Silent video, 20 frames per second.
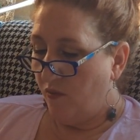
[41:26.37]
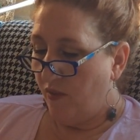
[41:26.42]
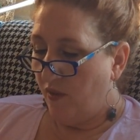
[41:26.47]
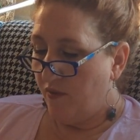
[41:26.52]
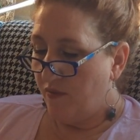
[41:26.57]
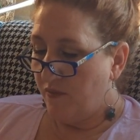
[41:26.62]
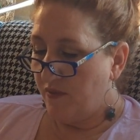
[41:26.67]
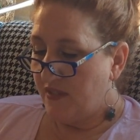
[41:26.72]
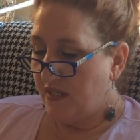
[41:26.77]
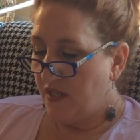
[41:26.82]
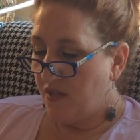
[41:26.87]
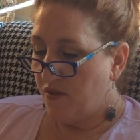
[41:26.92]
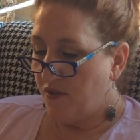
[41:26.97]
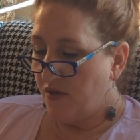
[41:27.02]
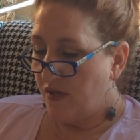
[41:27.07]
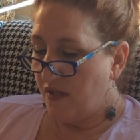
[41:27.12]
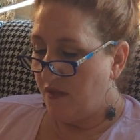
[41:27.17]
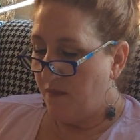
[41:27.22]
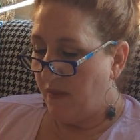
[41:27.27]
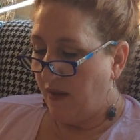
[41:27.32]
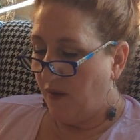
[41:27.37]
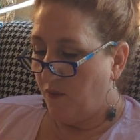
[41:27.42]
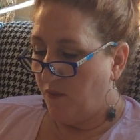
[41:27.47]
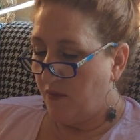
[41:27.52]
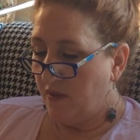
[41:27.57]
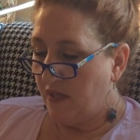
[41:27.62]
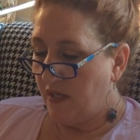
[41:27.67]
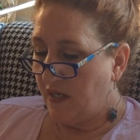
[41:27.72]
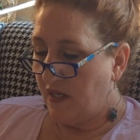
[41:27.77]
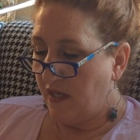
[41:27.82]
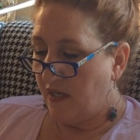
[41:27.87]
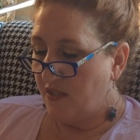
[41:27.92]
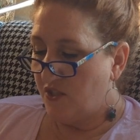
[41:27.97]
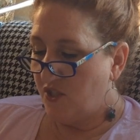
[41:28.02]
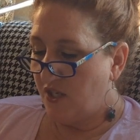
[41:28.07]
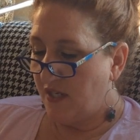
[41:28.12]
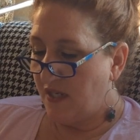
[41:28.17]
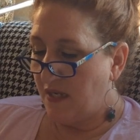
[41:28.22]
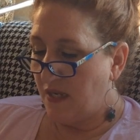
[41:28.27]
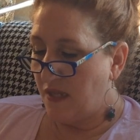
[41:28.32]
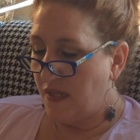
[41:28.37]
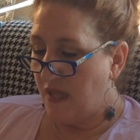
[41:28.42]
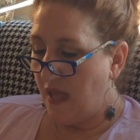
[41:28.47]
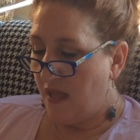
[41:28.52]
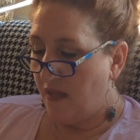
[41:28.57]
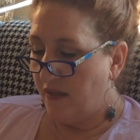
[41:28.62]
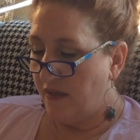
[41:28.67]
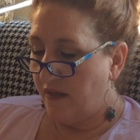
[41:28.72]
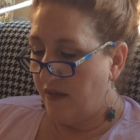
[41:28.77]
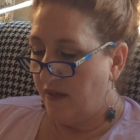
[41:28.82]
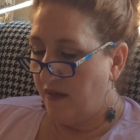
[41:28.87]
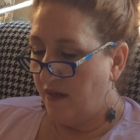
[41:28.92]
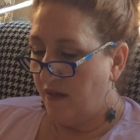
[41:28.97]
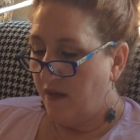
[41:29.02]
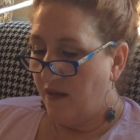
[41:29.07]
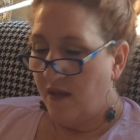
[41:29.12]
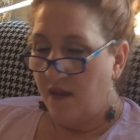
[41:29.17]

Those rotisseries make really good chicken salad